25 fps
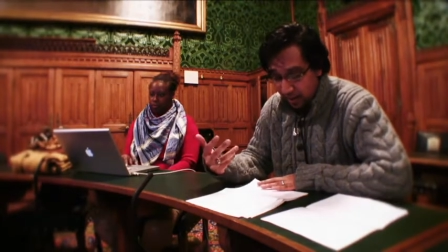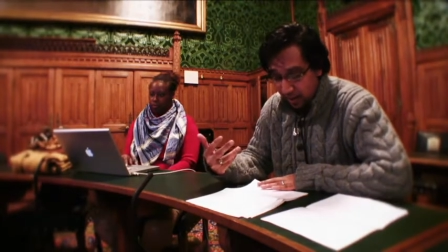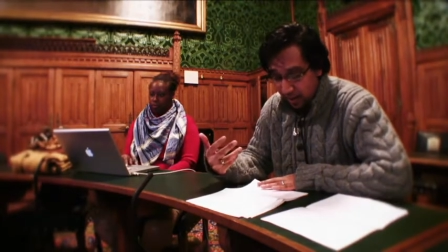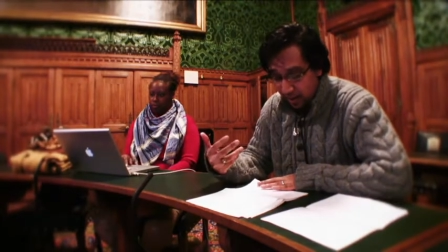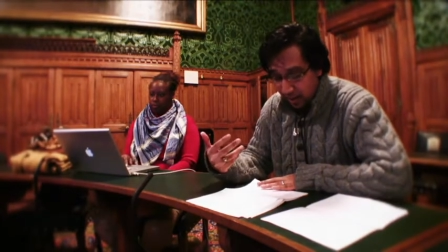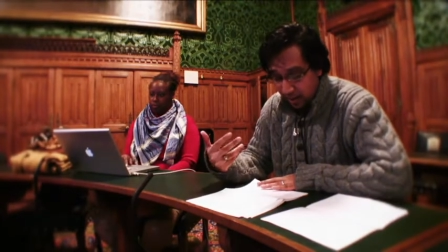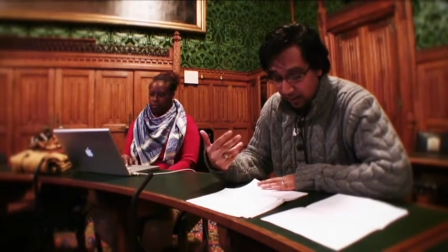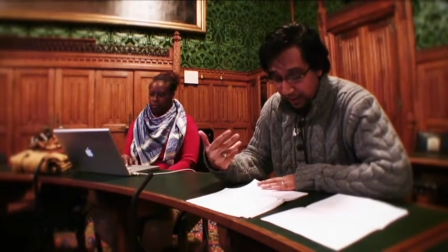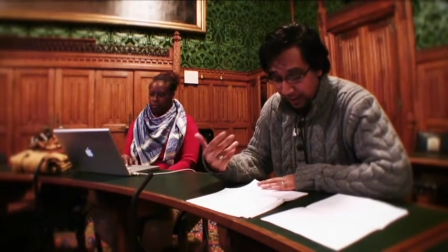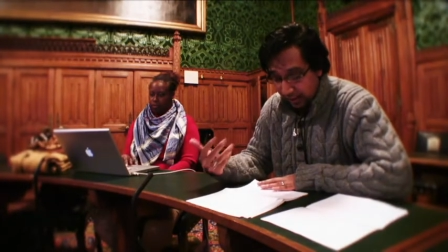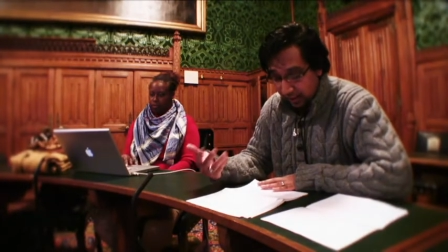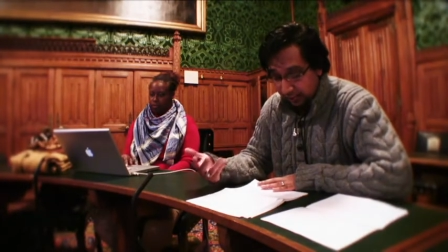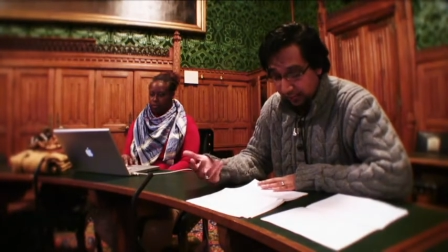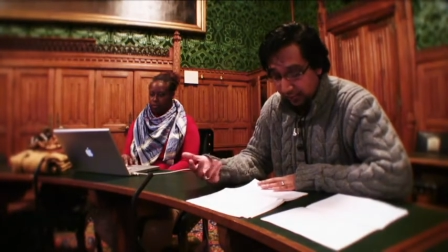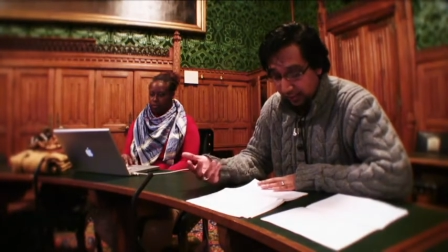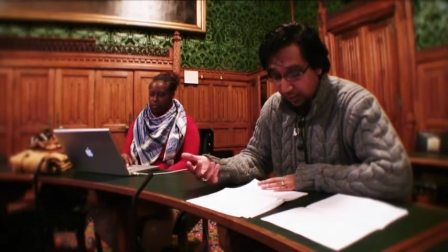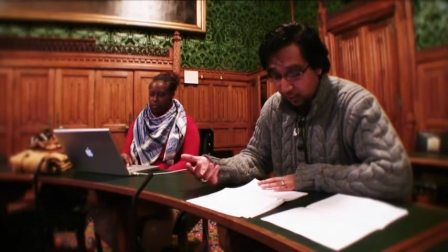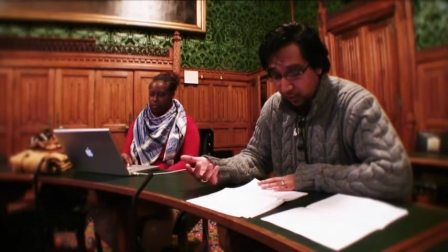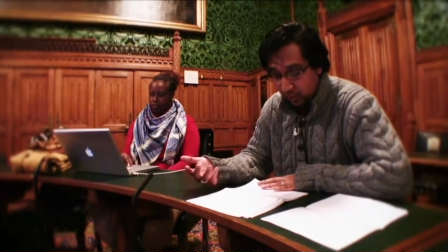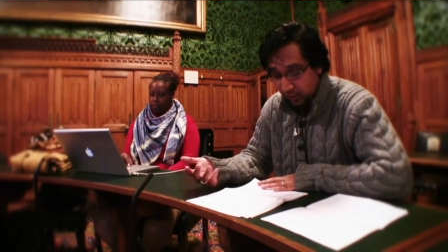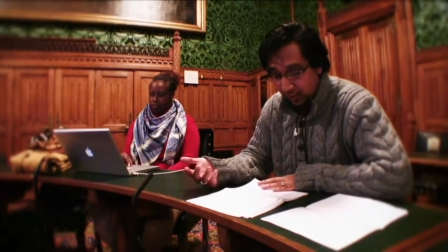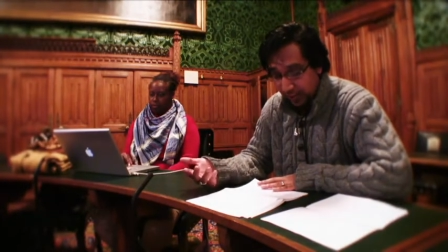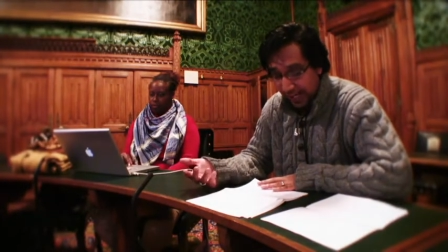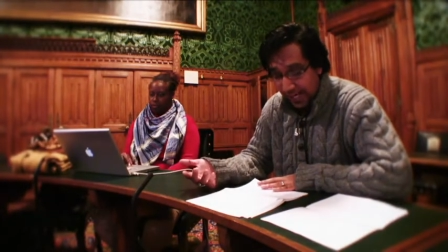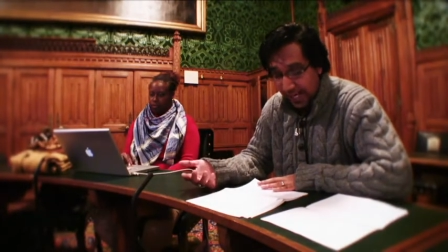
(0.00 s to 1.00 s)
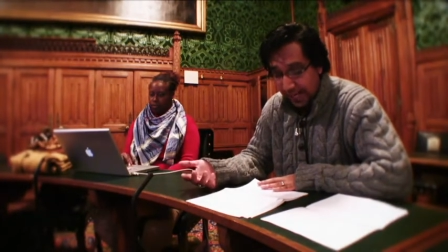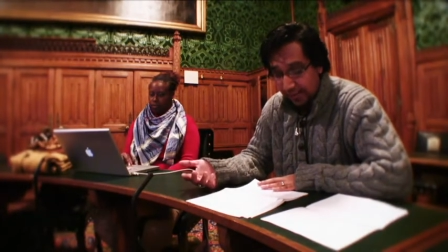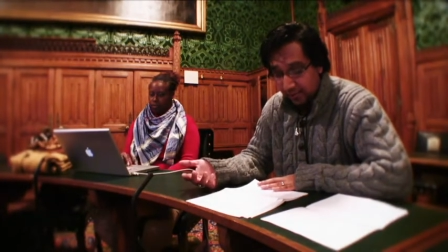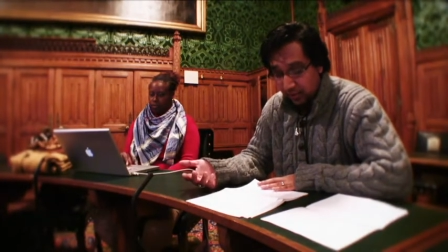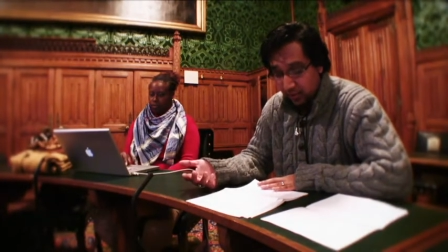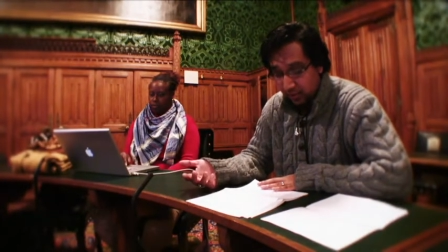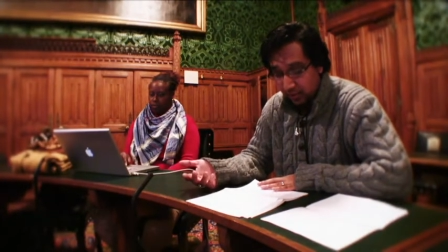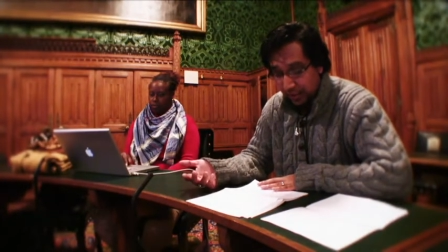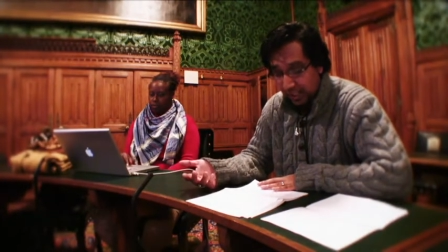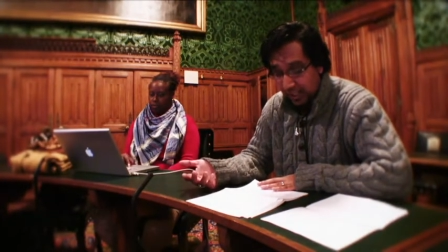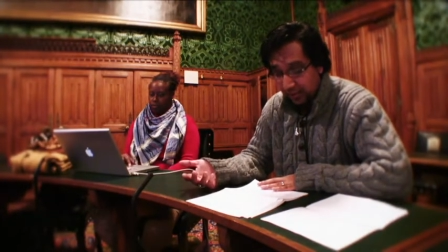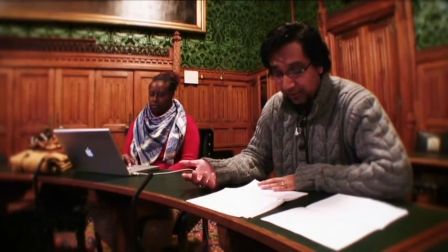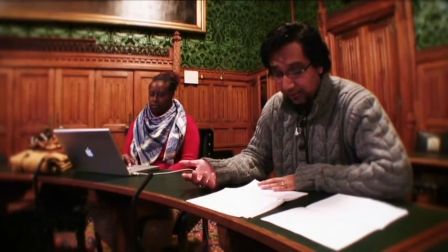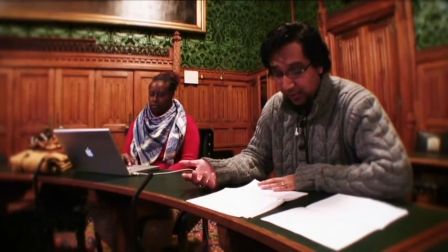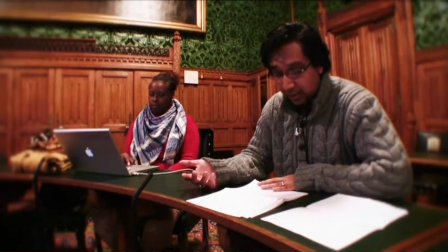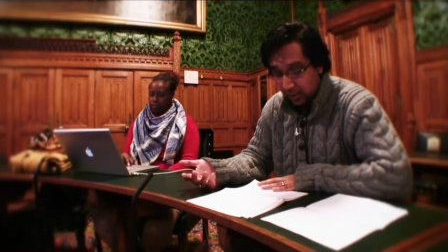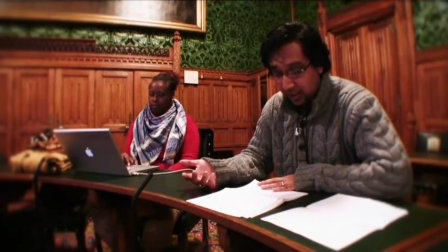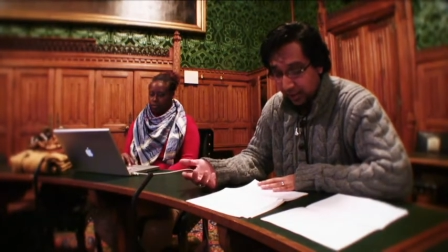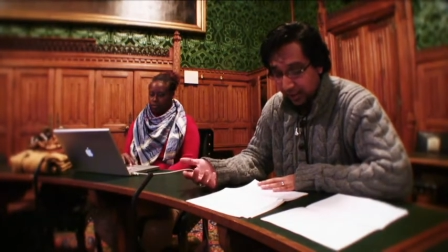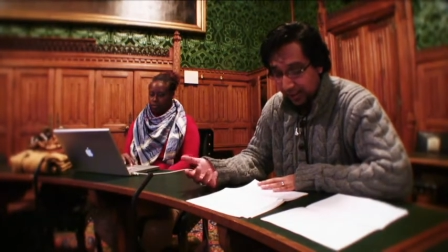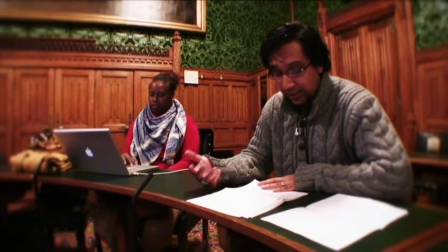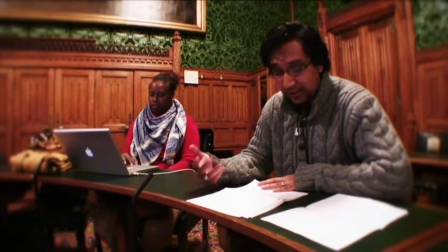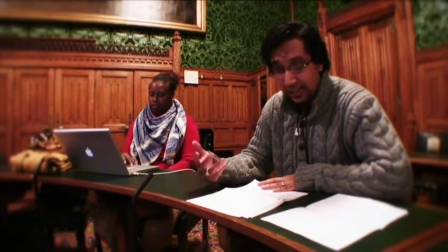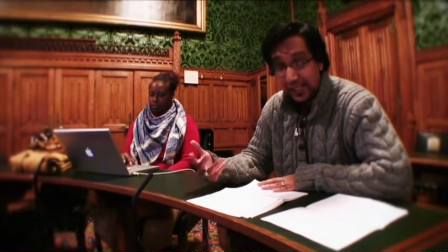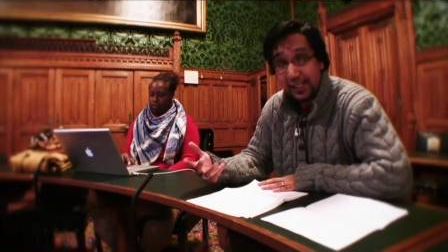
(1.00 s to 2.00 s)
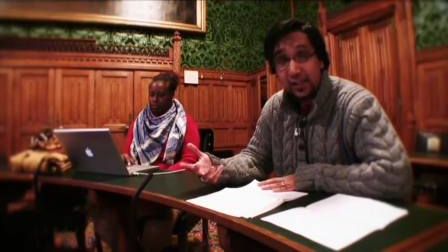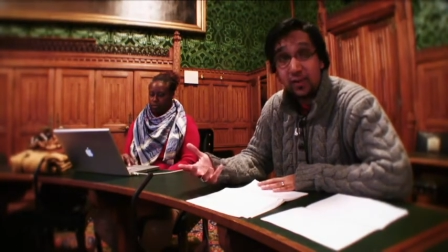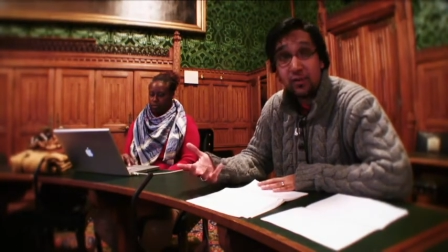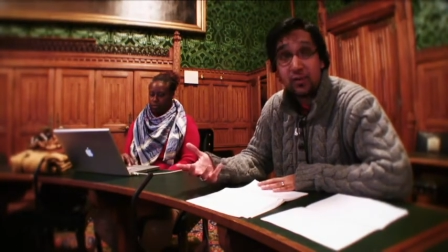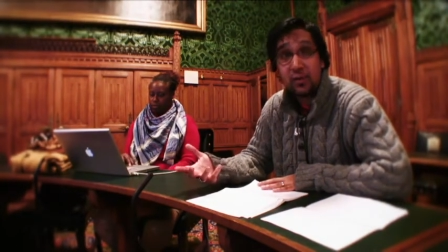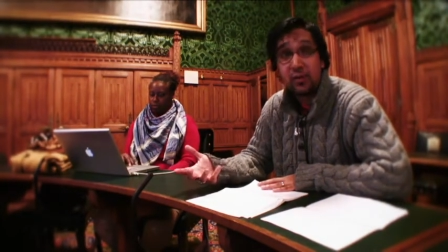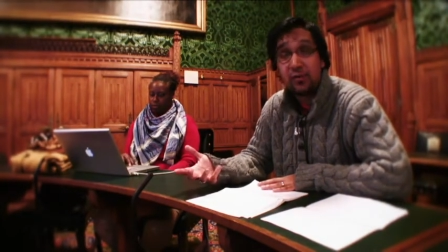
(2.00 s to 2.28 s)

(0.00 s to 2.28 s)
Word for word: uh, individuals named in the F B I's second